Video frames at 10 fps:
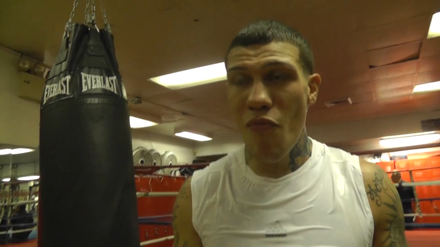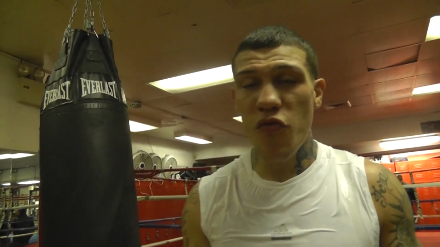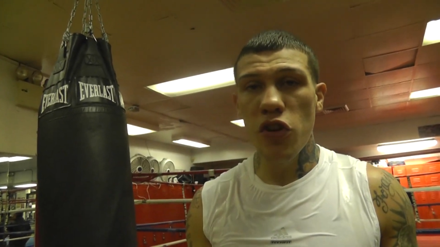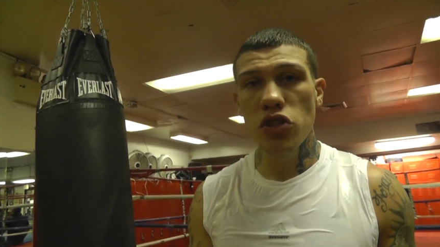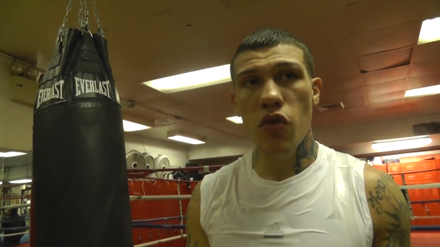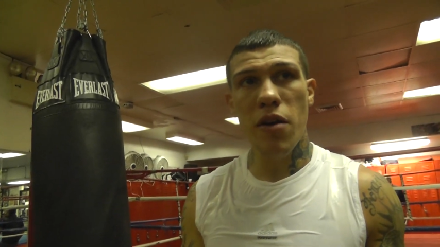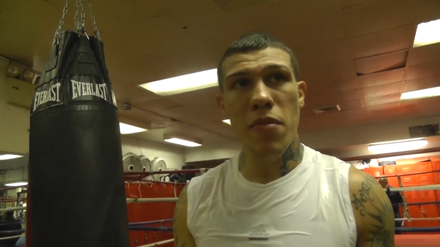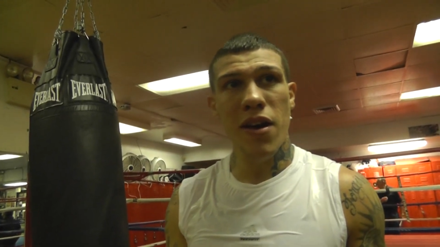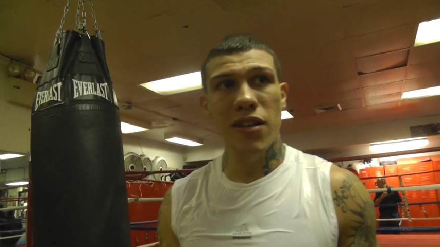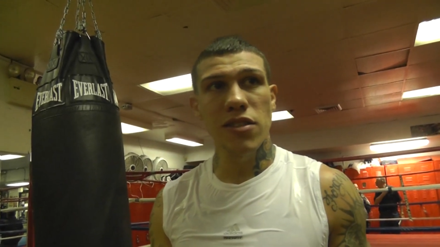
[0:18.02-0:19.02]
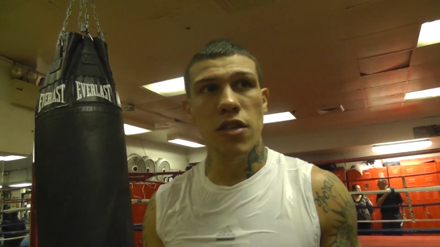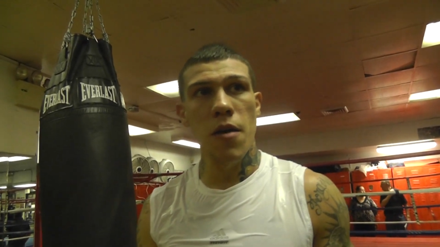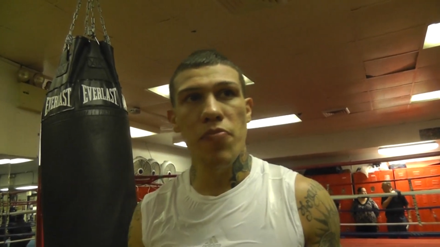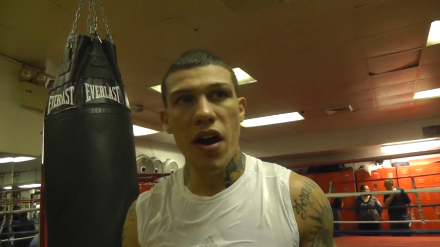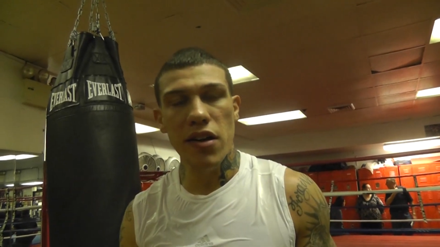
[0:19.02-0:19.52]
it feels great, man. It's
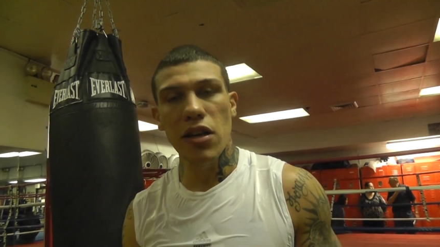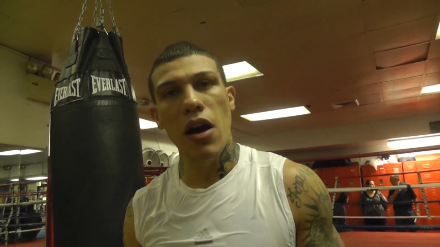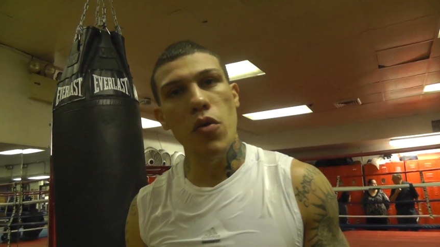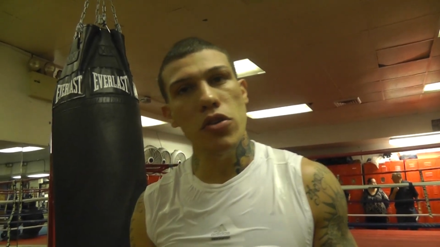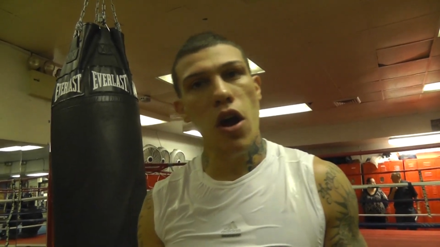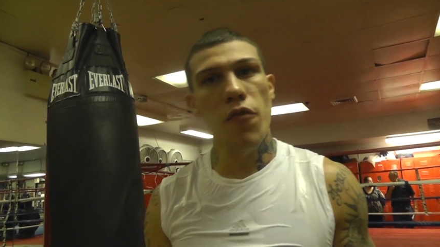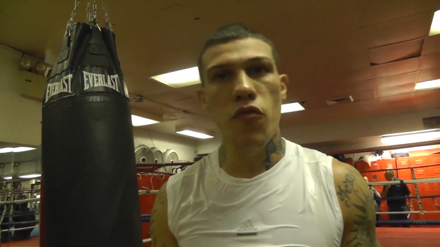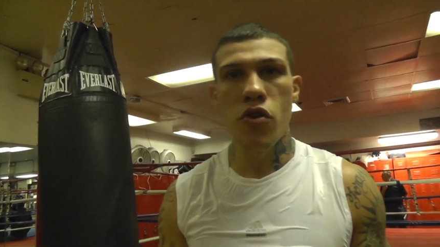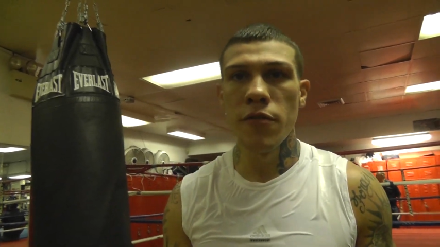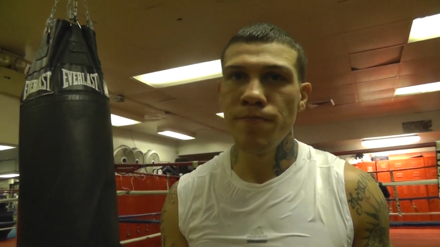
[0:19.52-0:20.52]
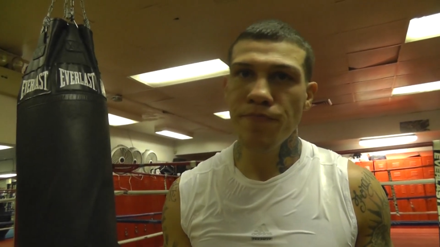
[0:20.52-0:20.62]
um, everything I worked hard for.